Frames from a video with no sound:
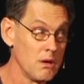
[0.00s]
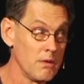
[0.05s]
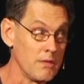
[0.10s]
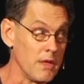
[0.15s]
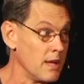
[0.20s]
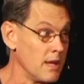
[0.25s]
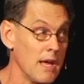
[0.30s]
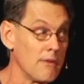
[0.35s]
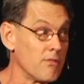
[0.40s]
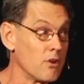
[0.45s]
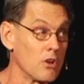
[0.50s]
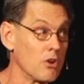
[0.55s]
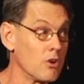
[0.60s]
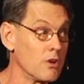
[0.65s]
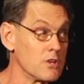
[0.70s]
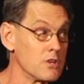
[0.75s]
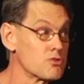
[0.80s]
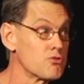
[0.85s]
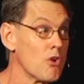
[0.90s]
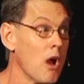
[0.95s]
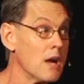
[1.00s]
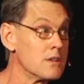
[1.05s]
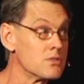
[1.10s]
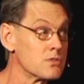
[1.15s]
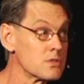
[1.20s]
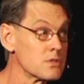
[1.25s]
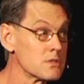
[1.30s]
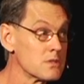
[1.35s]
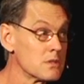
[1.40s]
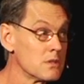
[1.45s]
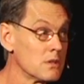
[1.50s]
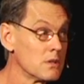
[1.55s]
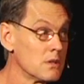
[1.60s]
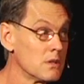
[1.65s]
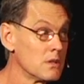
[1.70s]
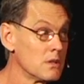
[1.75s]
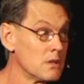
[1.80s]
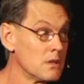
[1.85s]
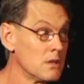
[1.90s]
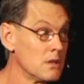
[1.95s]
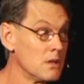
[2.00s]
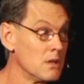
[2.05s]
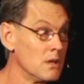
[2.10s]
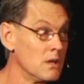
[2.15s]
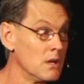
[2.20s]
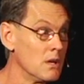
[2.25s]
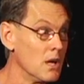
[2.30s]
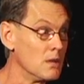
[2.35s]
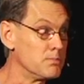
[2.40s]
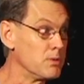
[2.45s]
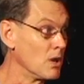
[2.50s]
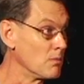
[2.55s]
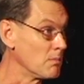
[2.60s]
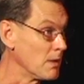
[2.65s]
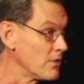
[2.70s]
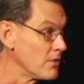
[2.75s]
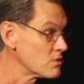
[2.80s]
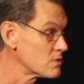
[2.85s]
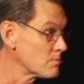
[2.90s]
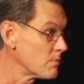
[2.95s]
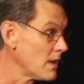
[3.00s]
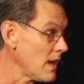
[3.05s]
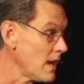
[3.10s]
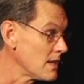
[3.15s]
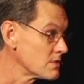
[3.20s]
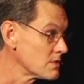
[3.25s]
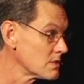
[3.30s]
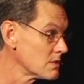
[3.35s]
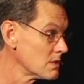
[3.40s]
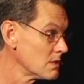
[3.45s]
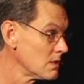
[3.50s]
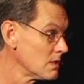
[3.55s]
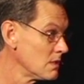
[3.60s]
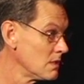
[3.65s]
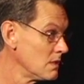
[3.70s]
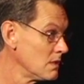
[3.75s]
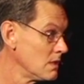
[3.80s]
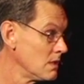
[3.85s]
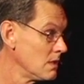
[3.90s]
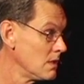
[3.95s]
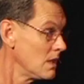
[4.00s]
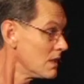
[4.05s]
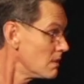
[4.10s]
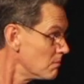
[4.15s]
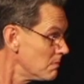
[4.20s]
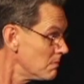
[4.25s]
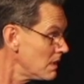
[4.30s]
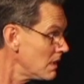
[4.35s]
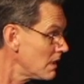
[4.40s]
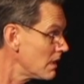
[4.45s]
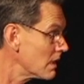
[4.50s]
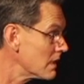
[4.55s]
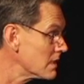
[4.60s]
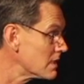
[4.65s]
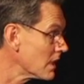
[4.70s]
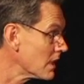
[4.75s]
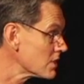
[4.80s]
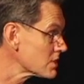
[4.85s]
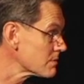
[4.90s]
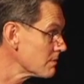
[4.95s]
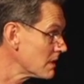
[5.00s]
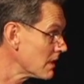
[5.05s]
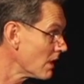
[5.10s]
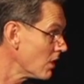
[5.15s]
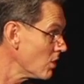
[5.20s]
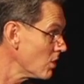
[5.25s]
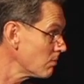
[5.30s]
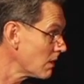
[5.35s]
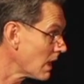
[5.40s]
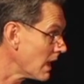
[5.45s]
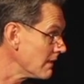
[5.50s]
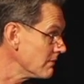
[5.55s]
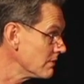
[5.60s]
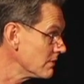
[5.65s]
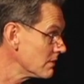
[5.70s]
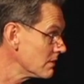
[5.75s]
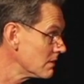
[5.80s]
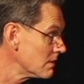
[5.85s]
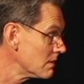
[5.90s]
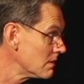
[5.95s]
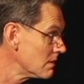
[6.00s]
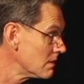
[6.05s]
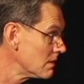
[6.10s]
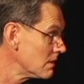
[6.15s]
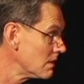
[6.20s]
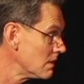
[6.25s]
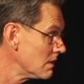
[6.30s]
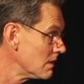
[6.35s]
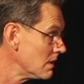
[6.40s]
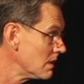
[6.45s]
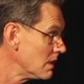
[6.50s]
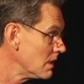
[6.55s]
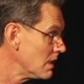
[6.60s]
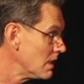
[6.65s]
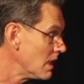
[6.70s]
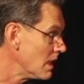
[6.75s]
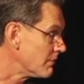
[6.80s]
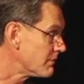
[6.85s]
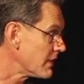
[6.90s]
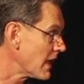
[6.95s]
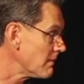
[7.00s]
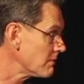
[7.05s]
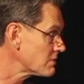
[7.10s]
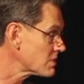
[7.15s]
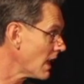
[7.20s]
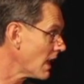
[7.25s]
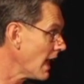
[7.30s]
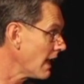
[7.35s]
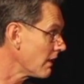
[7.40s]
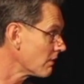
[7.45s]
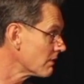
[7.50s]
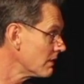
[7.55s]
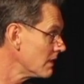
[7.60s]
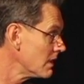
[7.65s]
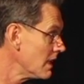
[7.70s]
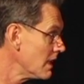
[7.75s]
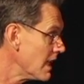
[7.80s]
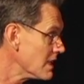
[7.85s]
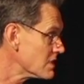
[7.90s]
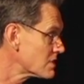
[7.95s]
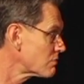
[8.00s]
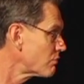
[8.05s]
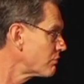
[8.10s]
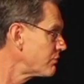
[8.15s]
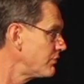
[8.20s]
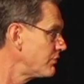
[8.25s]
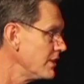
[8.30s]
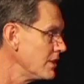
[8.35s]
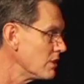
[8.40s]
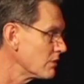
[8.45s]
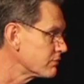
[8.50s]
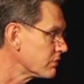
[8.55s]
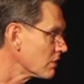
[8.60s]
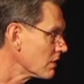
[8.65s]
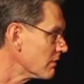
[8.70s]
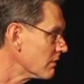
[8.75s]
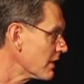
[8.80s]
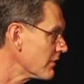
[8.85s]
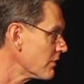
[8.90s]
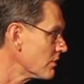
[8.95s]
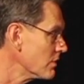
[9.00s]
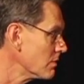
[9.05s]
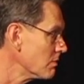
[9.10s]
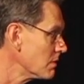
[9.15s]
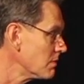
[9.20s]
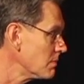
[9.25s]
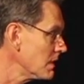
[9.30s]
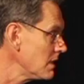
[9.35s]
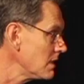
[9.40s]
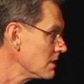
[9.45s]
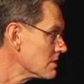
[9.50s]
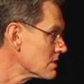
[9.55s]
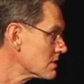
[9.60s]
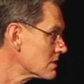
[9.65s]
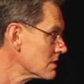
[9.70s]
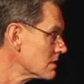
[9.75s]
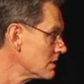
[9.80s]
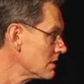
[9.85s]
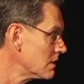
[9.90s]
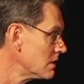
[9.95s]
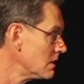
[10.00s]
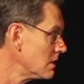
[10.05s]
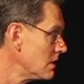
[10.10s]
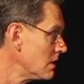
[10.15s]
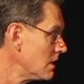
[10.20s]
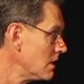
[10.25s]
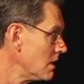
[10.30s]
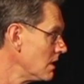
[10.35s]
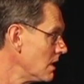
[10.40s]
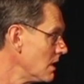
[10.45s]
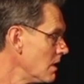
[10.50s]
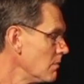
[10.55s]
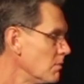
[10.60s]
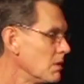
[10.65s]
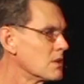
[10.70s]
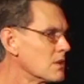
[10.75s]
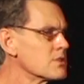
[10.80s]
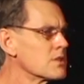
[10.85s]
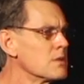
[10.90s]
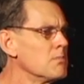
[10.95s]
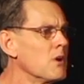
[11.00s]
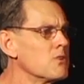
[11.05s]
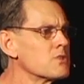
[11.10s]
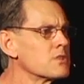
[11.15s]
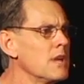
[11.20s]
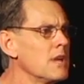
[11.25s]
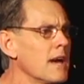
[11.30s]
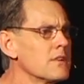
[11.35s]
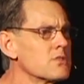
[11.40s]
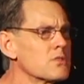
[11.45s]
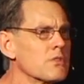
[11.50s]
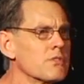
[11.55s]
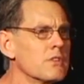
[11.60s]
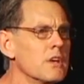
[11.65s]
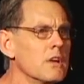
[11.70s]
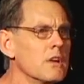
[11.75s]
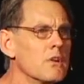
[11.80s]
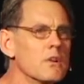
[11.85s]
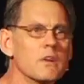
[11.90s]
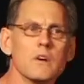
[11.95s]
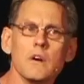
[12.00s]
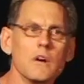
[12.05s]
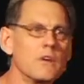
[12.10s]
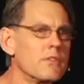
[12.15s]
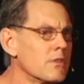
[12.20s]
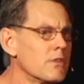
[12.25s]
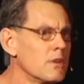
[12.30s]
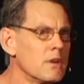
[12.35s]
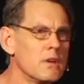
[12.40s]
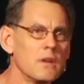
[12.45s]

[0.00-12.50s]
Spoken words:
they never learn to trust upon mother's breast. It immediately tells me the home life. If that child is fearful of other human beings. Because the most natural thing on earth